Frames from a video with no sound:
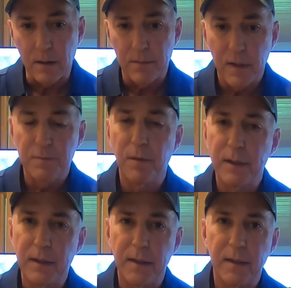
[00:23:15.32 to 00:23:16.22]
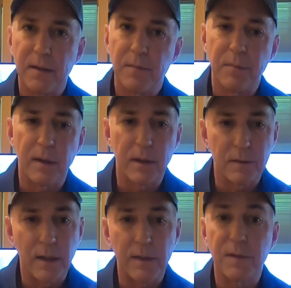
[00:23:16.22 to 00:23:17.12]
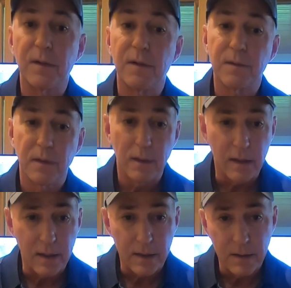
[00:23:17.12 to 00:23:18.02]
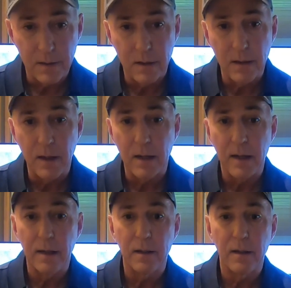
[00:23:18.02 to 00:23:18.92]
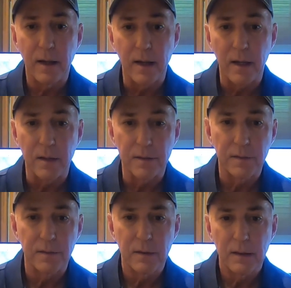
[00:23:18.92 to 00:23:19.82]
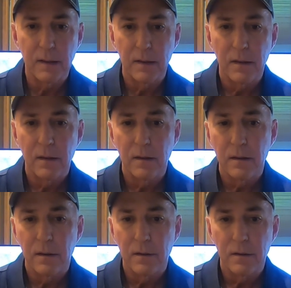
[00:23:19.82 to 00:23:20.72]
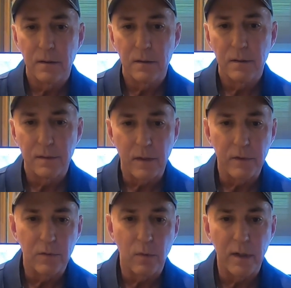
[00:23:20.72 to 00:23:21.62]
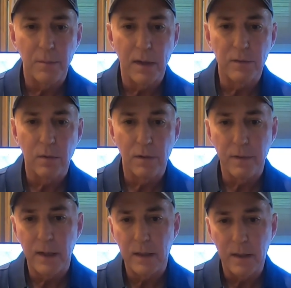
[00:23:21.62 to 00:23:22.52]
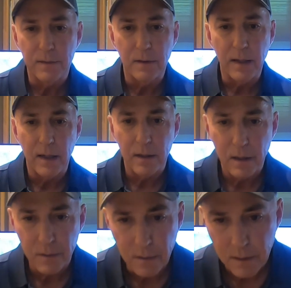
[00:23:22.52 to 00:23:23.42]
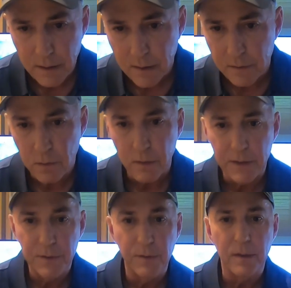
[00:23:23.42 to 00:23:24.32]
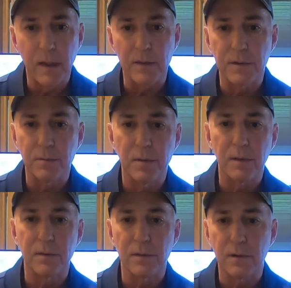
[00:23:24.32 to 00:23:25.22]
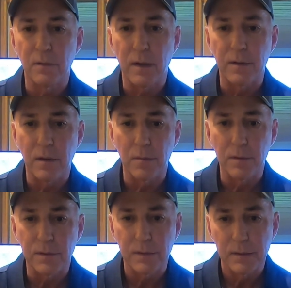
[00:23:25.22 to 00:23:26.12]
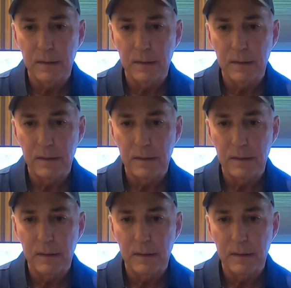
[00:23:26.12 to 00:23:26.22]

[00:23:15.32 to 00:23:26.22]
That's pretty good, but it's not as good as the 9. The 9 has 720 by 1280. That's 922,000 pixels in round numbers.